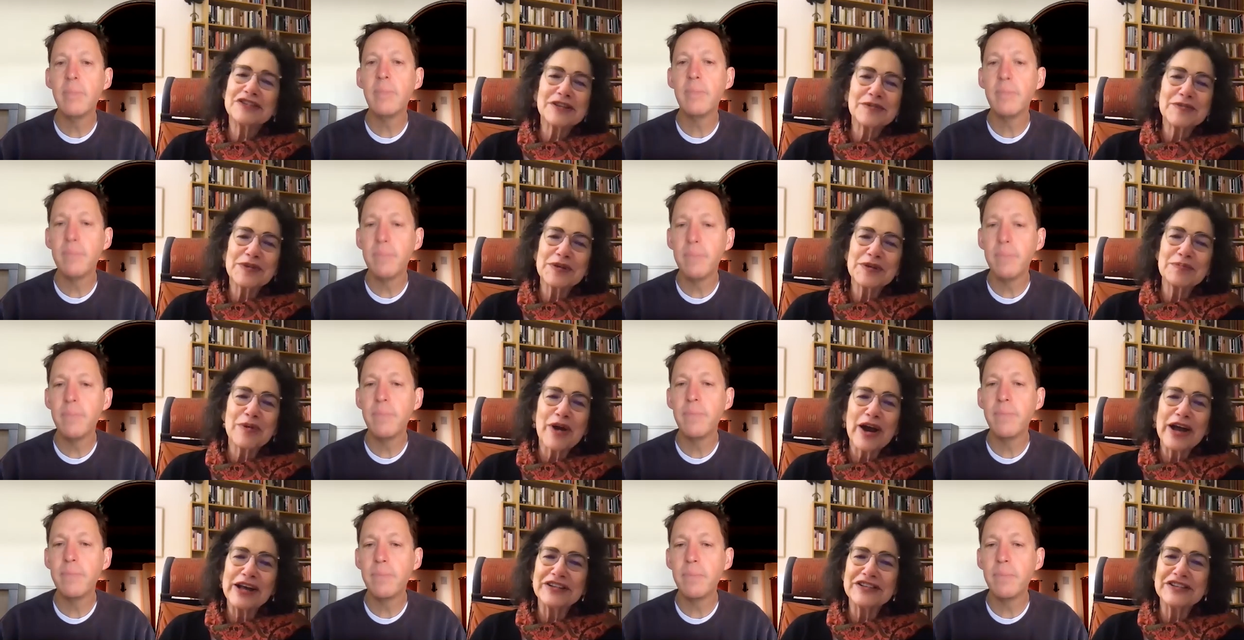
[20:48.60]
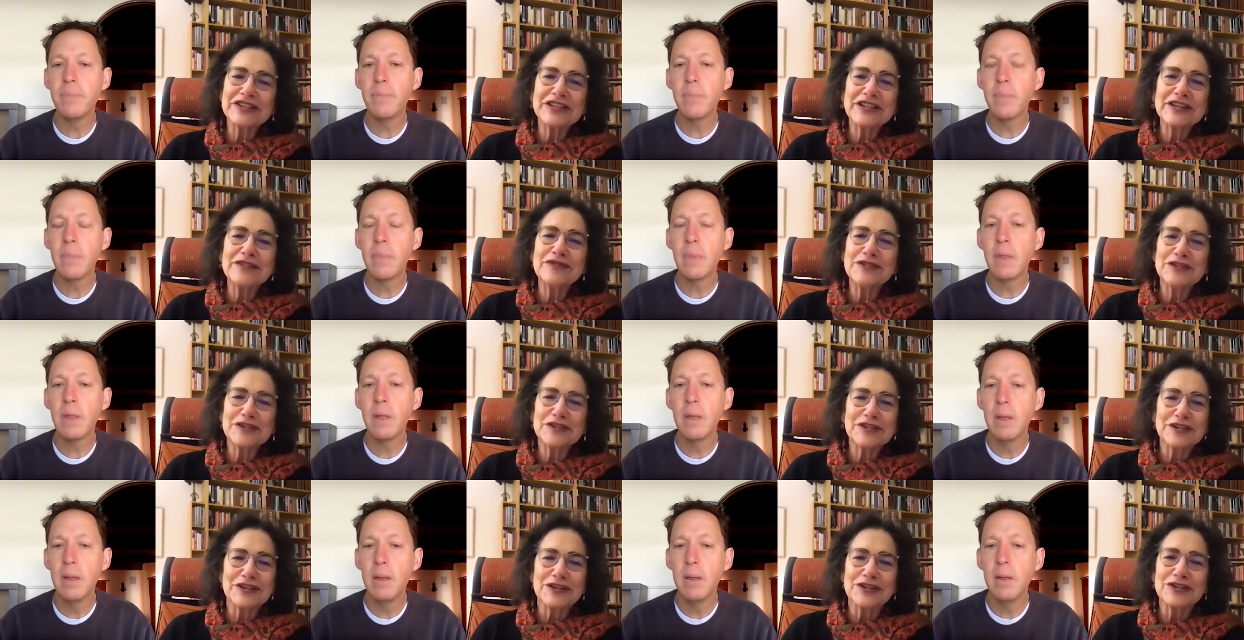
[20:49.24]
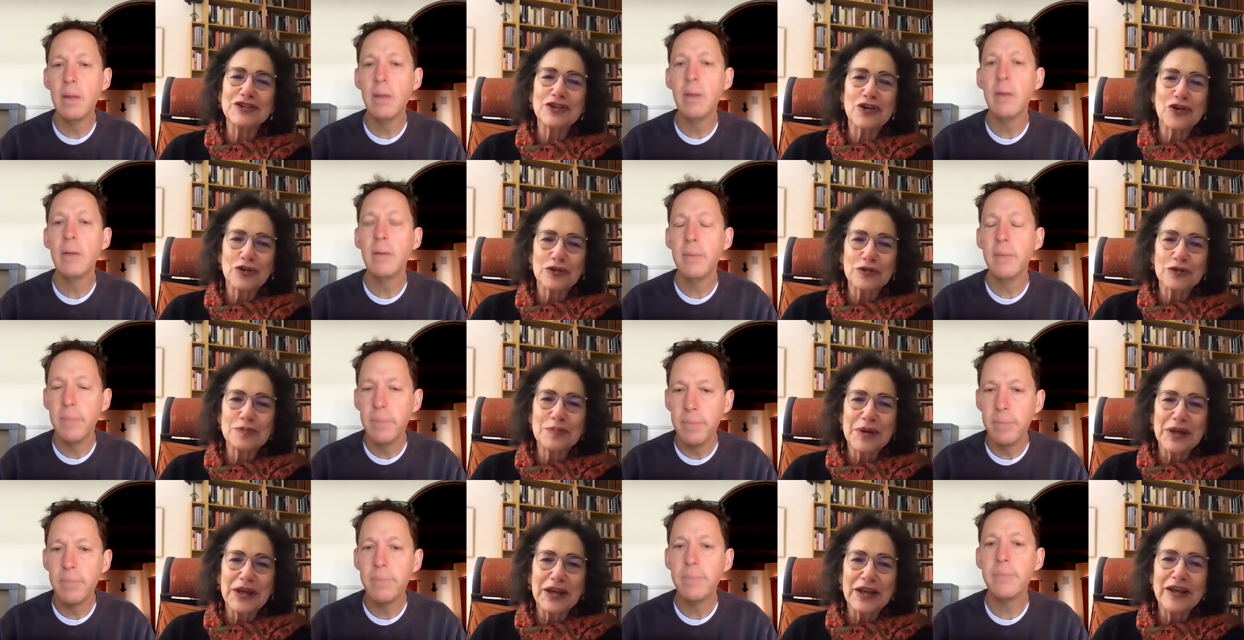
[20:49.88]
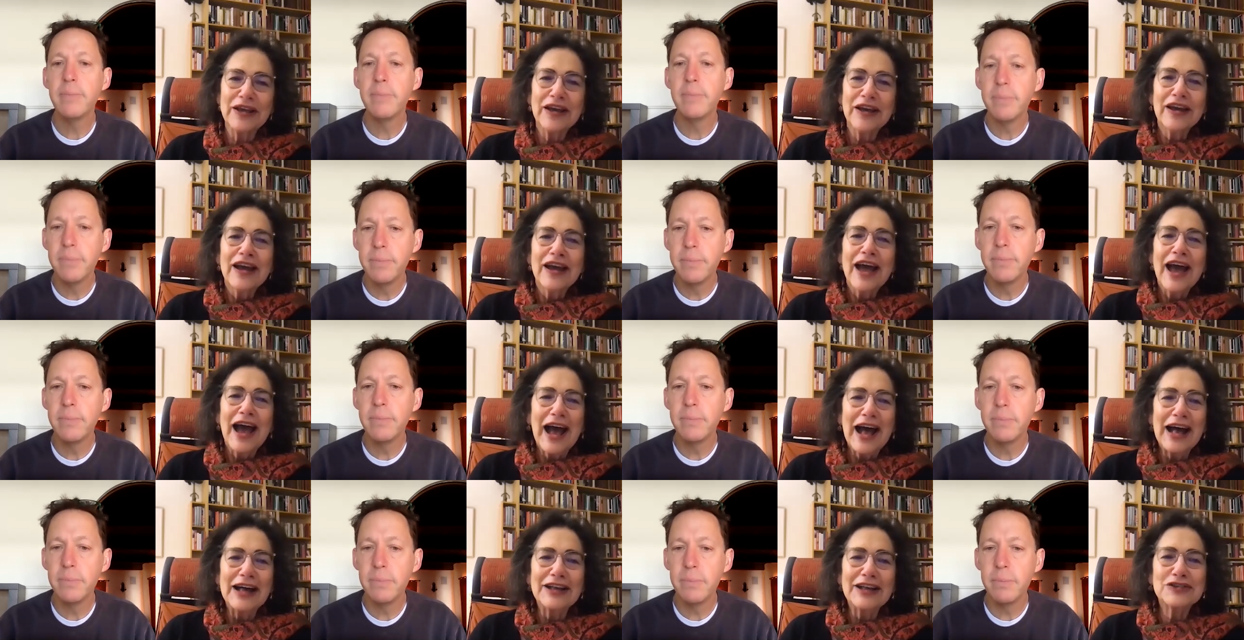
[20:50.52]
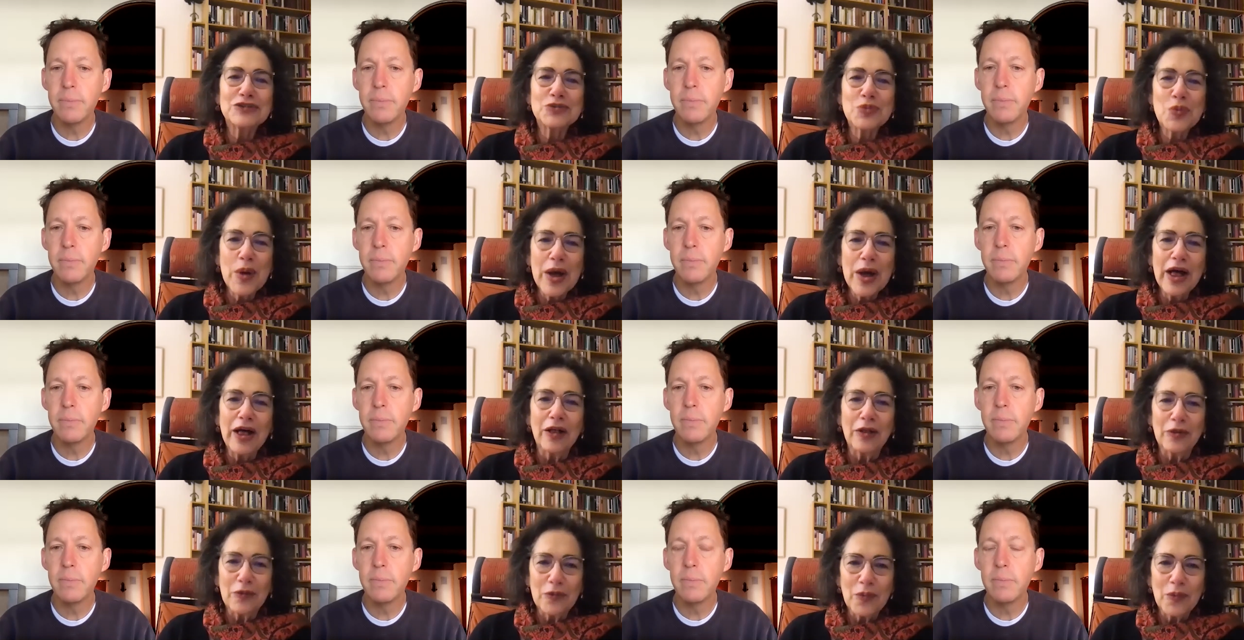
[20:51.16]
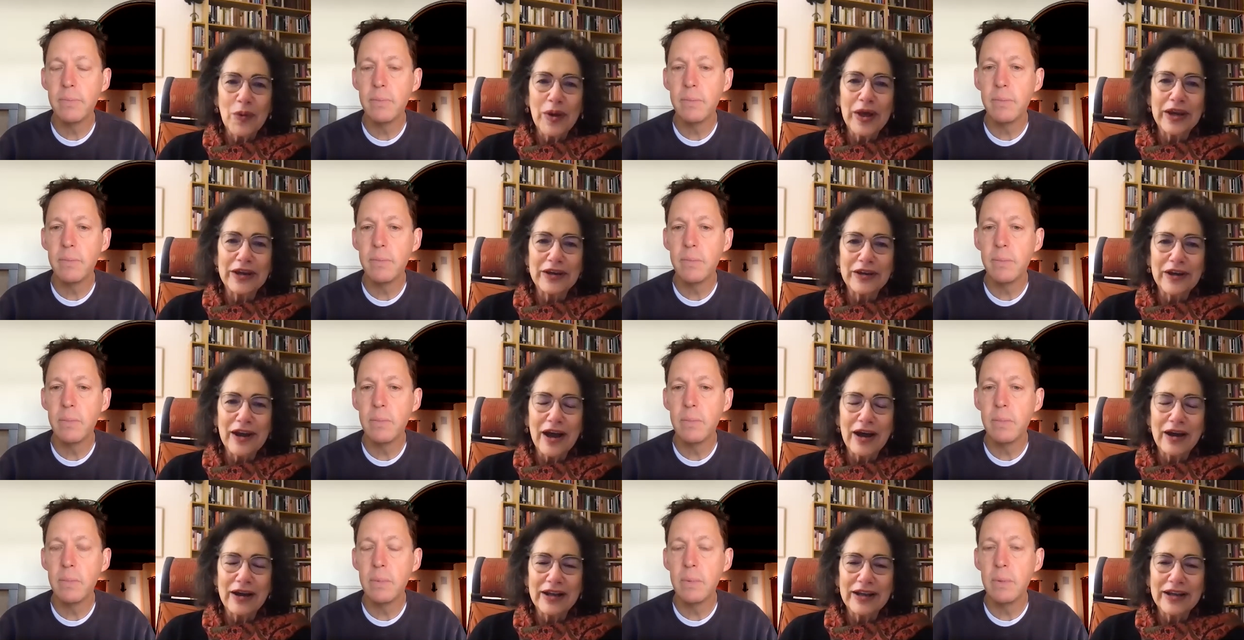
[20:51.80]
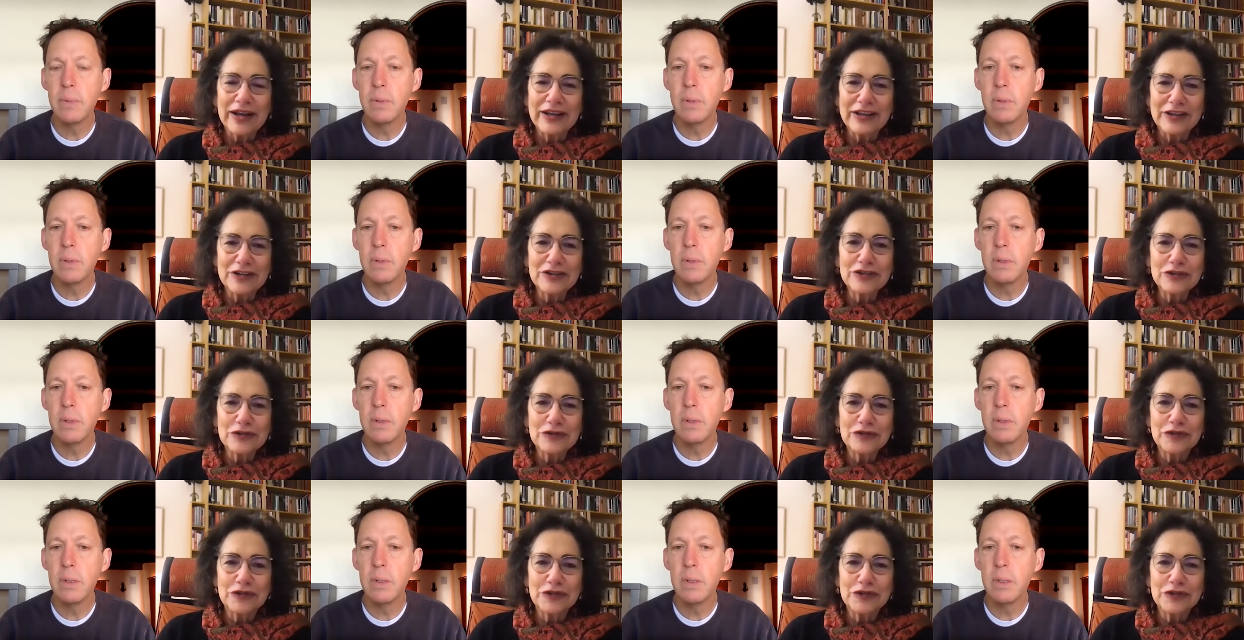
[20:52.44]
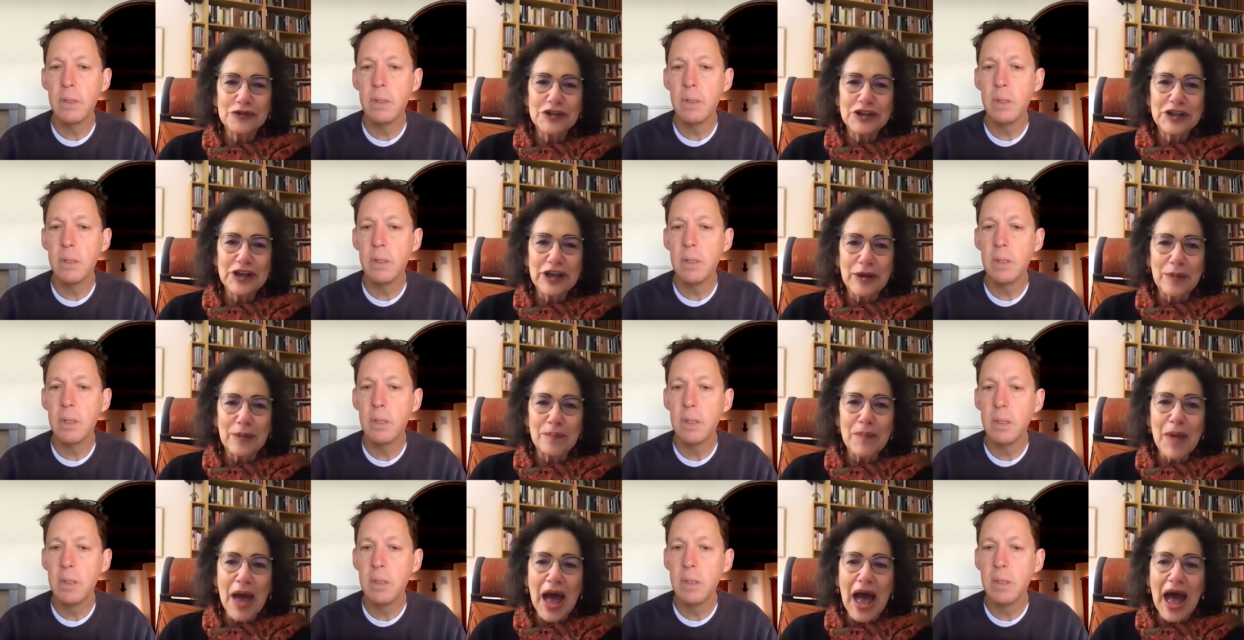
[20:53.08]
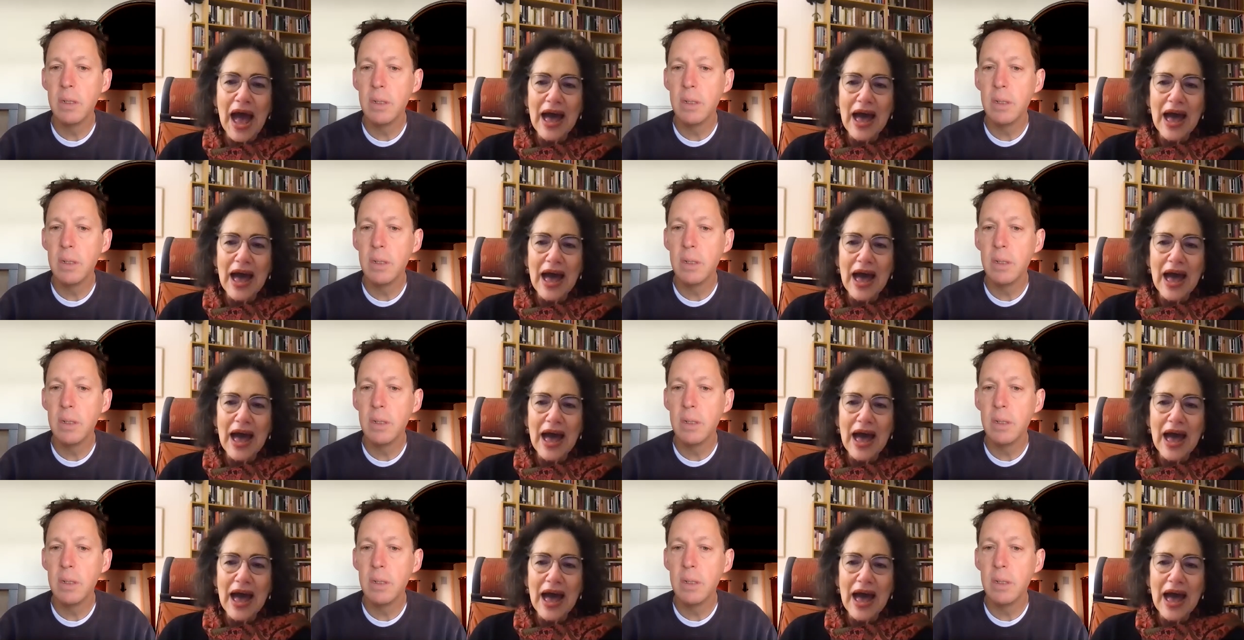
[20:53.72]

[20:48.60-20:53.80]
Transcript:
Speaker 1: it's something Brian Stevenson told me as well when I interviewed him,